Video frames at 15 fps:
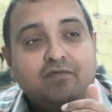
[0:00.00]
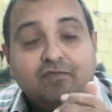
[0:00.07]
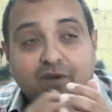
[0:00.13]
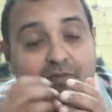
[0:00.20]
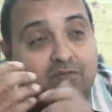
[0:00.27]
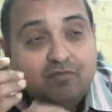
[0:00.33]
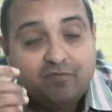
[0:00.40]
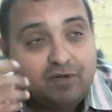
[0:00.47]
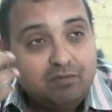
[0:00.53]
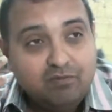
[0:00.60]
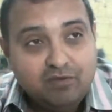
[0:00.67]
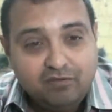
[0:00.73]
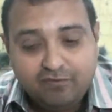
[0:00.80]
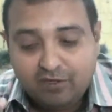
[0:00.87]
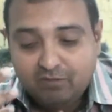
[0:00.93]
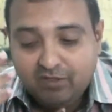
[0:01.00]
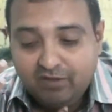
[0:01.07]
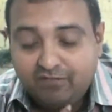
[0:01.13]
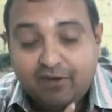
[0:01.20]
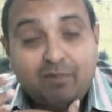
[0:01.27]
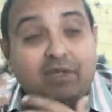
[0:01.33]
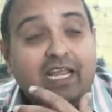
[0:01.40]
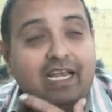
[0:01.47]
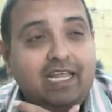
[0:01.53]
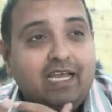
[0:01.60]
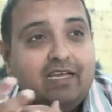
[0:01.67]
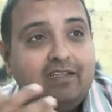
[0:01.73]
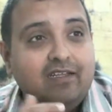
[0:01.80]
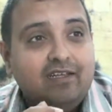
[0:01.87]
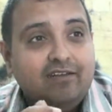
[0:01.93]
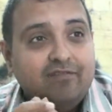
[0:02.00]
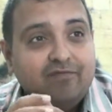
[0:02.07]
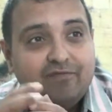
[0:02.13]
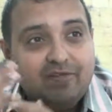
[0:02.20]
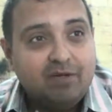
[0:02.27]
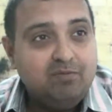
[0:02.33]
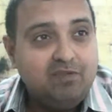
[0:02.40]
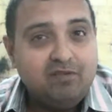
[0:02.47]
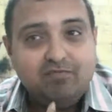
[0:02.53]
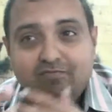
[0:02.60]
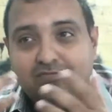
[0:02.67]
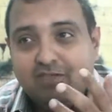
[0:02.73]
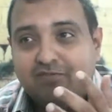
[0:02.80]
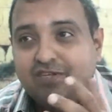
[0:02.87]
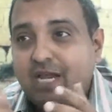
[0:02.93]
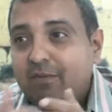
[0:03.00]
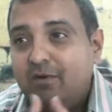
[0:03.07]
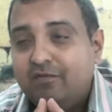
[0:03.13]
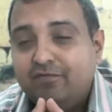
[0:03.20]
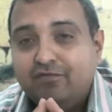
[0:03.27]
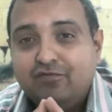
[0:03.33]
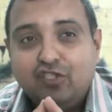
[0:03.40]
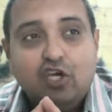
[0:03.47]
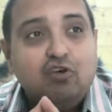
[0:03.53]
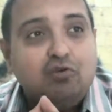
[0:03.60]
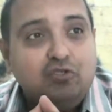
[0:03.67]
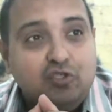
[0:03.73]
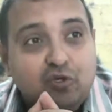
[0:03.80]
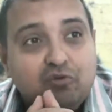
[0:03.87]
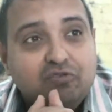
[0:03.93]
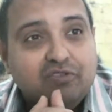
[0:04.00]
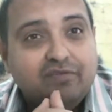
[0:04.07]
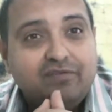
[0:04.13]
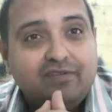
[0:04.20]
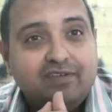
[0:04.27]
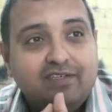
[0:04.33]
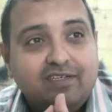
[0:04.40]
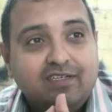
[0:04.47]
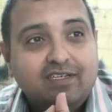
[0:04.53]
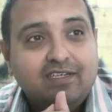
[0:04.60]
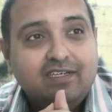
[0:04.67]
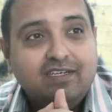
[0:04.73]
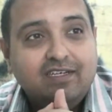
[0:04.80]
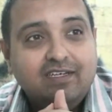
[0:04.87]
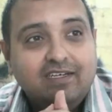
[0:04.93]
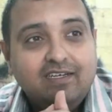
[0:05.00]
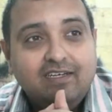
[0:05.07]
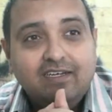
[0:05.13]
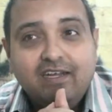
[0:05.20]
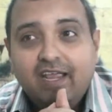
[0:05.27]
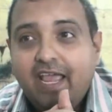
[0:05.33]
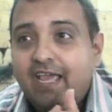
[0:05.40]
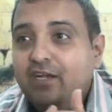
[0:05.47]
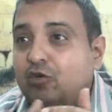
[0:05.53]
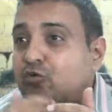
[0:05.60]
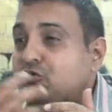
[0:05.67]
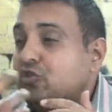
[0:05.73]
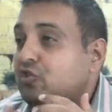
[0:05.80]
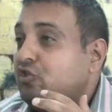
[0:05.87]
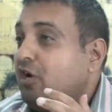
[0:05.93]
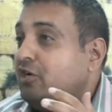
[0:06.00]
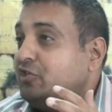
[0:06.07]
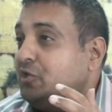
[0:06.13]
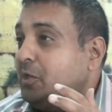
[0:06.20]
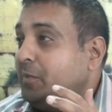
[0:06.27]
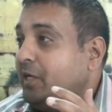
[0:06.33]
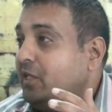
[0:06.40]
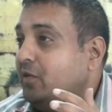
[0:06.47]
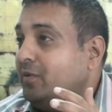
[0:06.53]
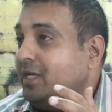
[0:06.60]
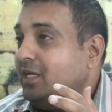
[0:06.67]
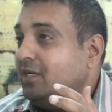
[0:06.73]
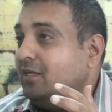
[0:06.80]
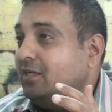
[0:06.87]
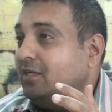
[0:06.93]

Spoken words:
from Gilead, from the tribe of Joseph. And who is Joshua, by the way?